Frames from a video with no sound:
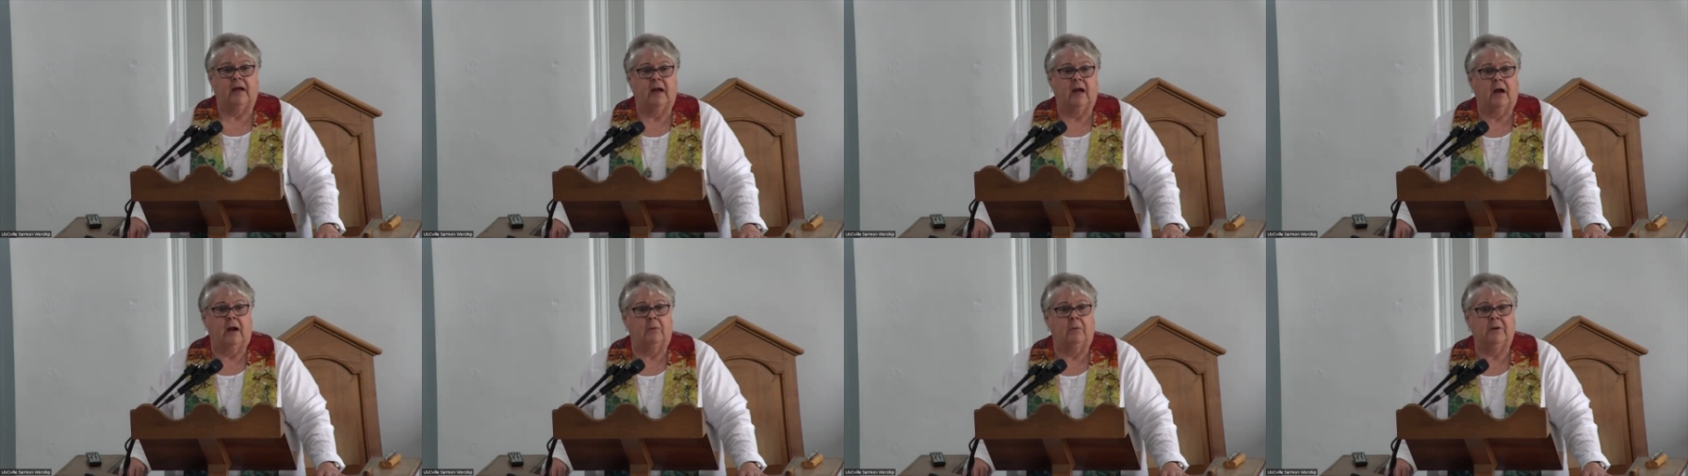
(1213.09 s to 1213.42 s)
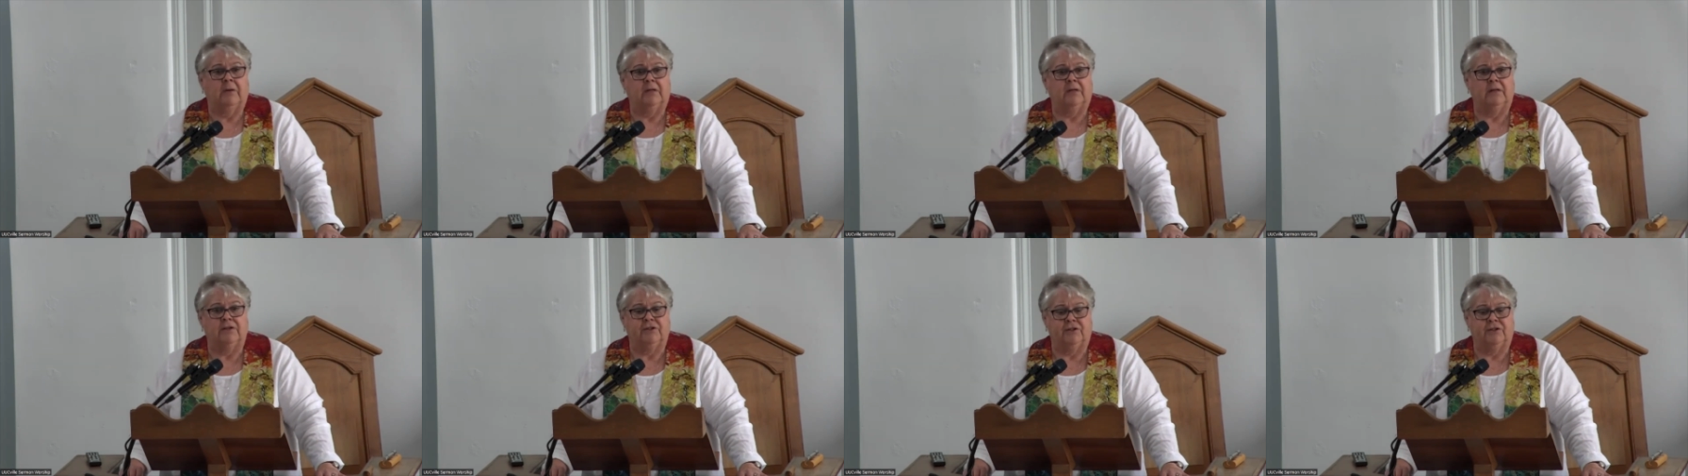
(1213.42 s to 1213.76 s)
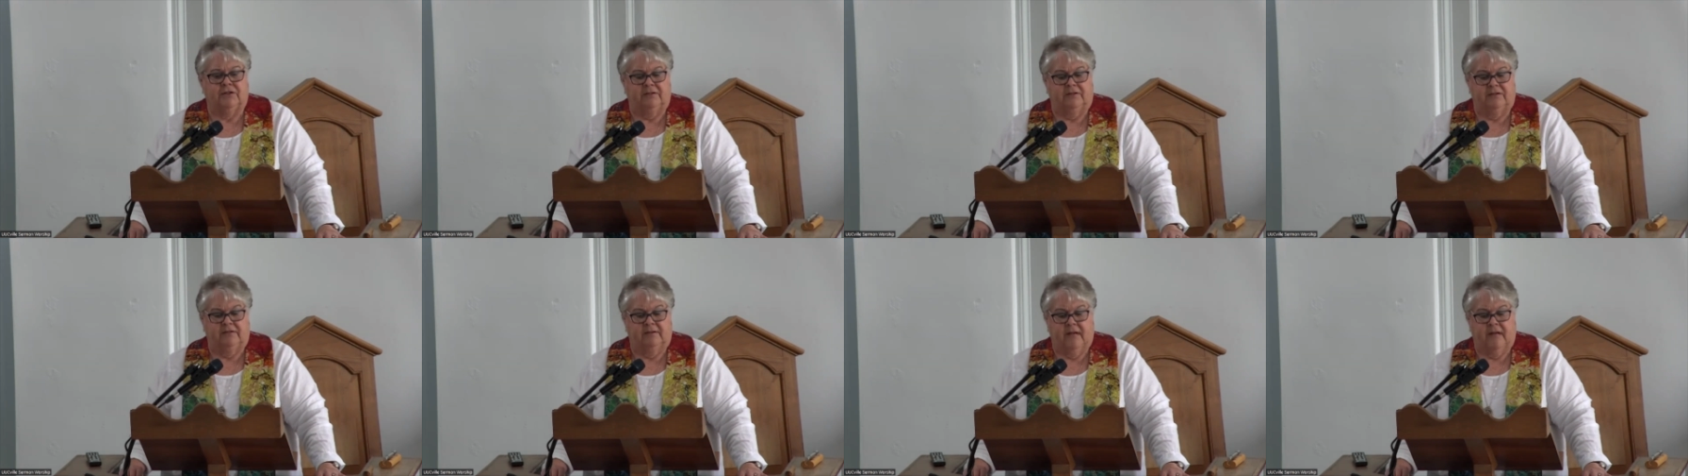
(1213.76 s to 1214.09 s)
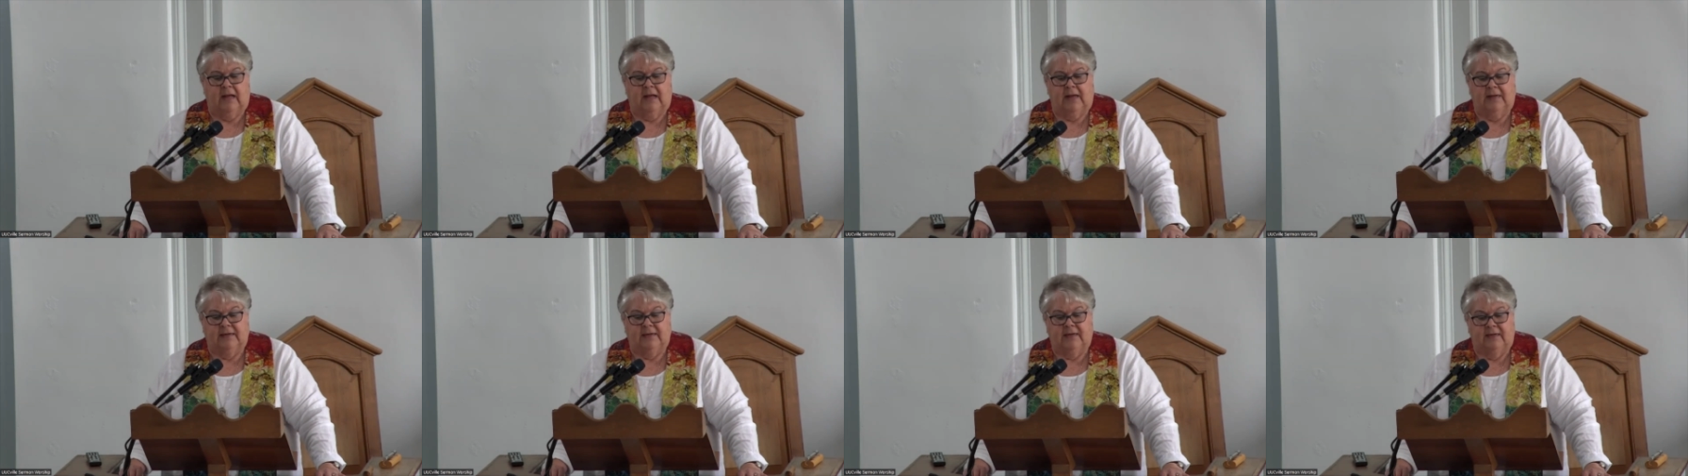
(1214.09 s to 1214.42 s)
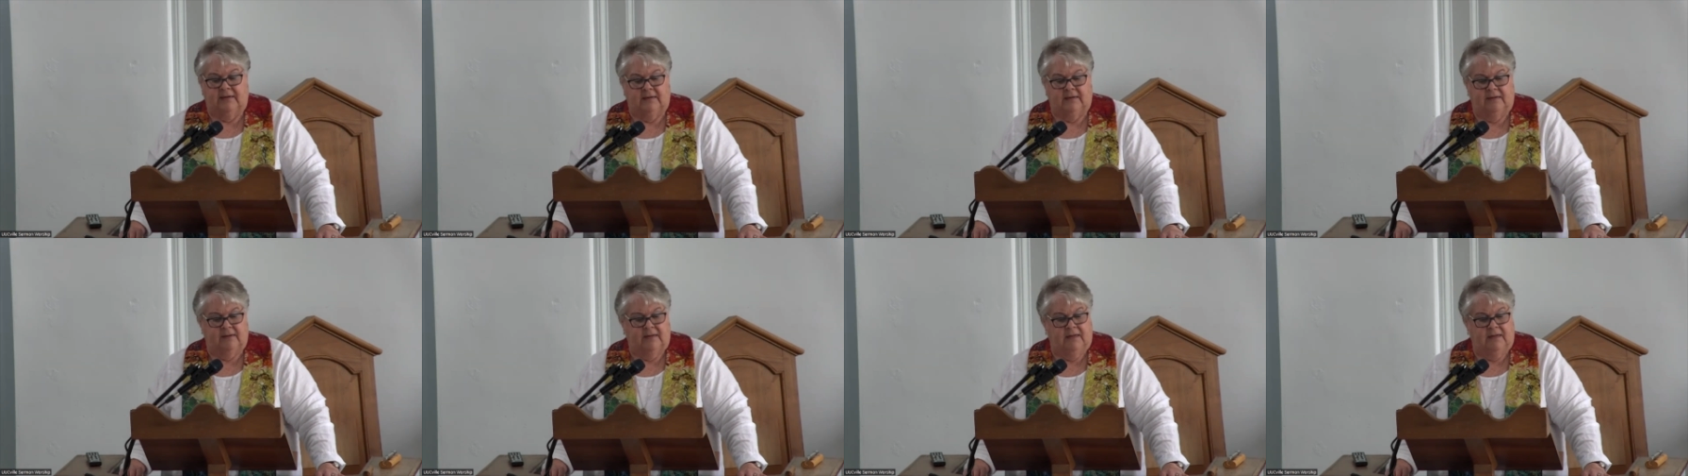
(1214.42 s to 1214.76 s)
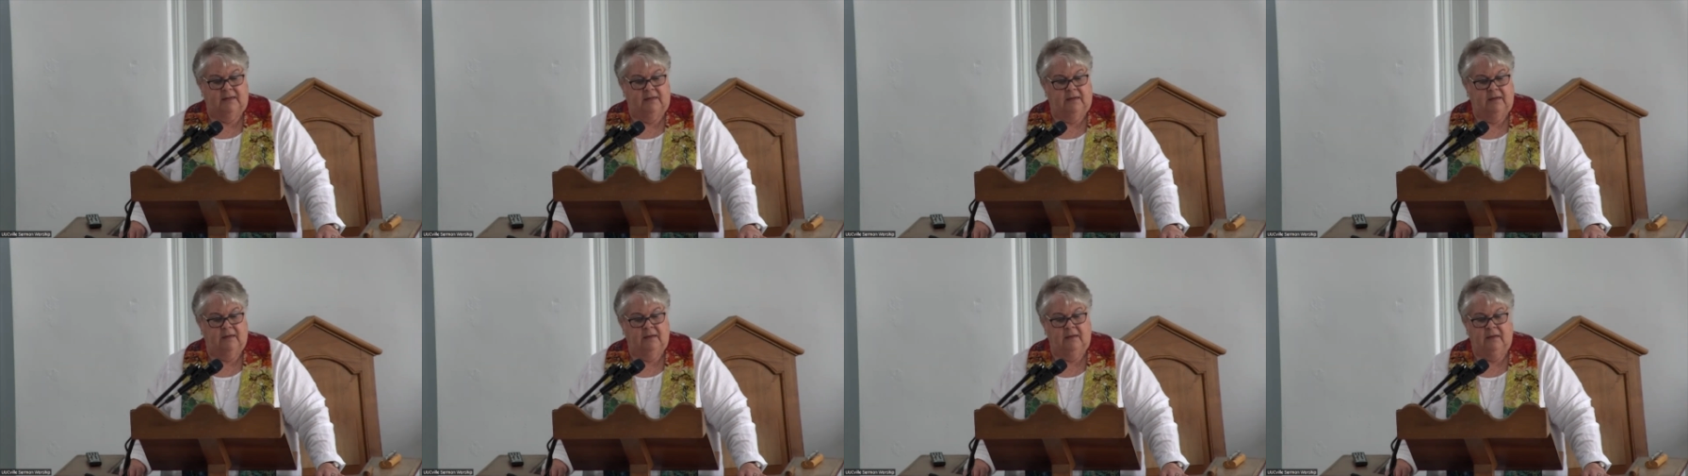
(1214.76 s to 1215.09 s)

our religious identity.